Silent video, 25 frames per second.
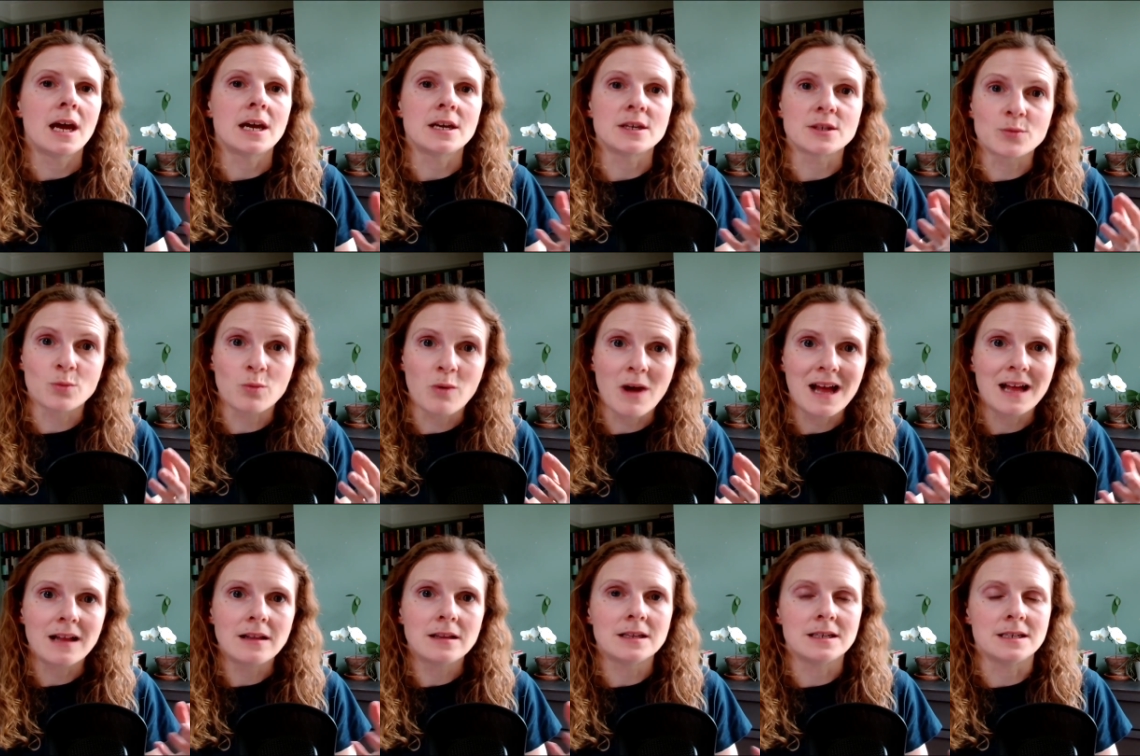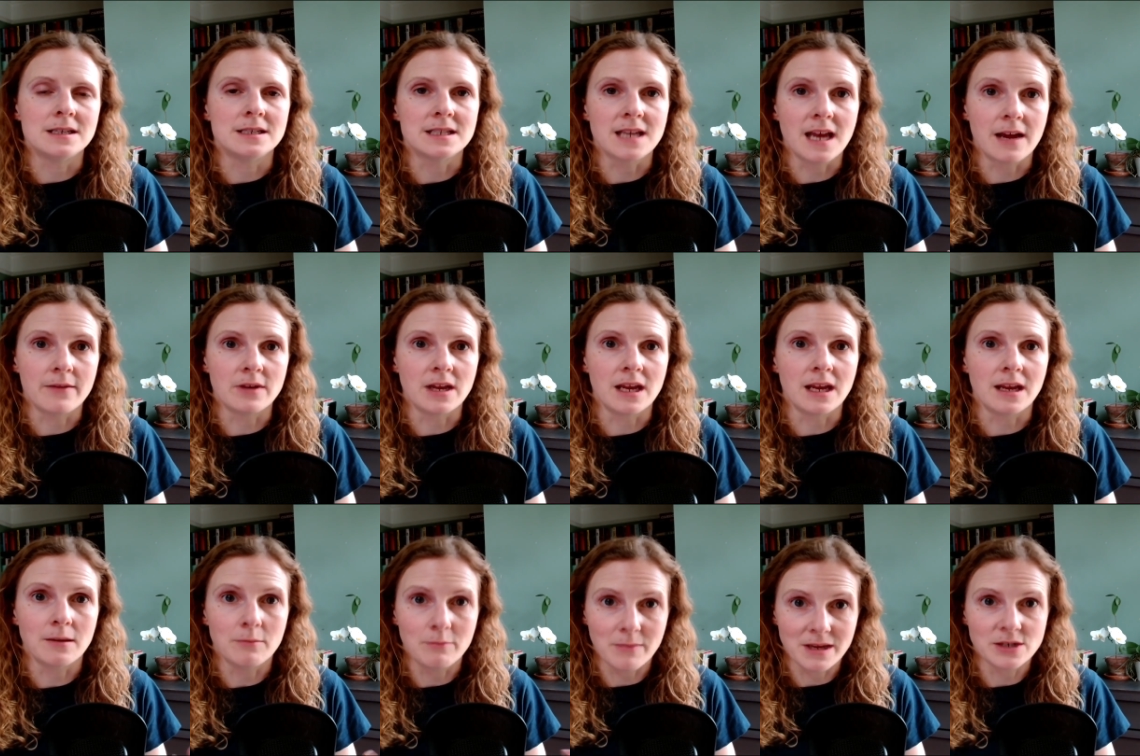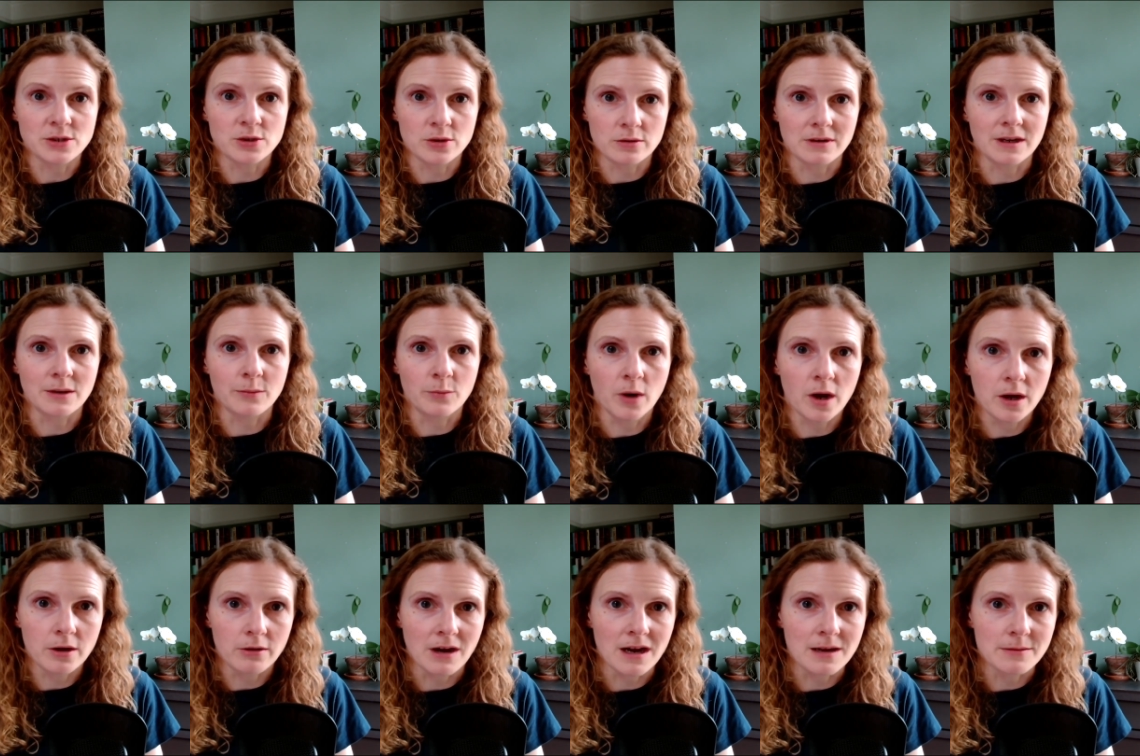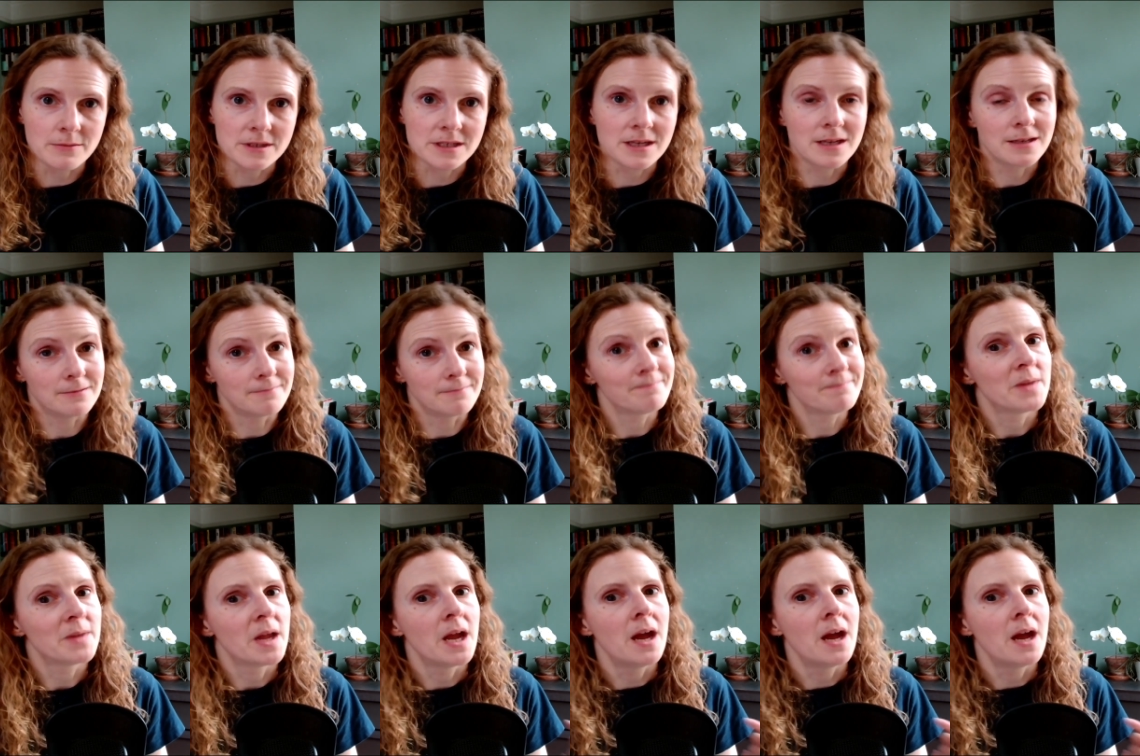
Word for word: as well as having mentoring programs. And